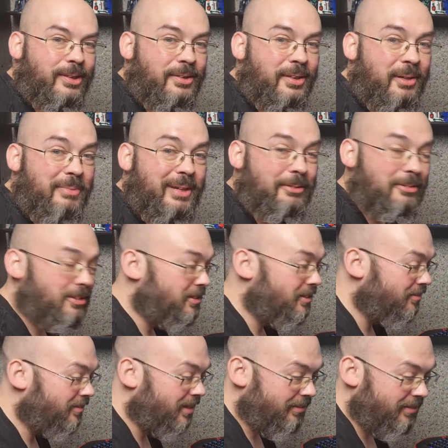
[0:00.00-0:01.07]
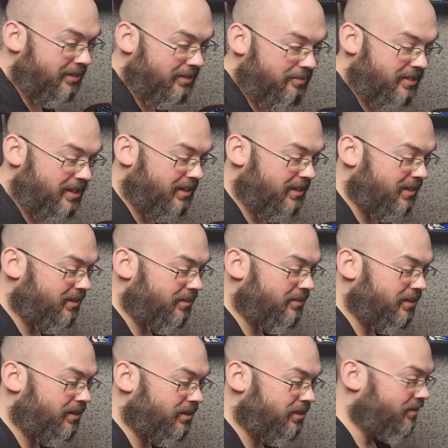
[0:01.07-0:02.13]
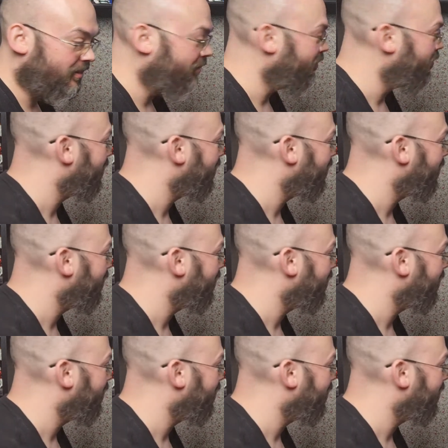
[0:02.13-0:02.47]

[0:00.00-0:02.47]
Logitech mouse rather than this, which I will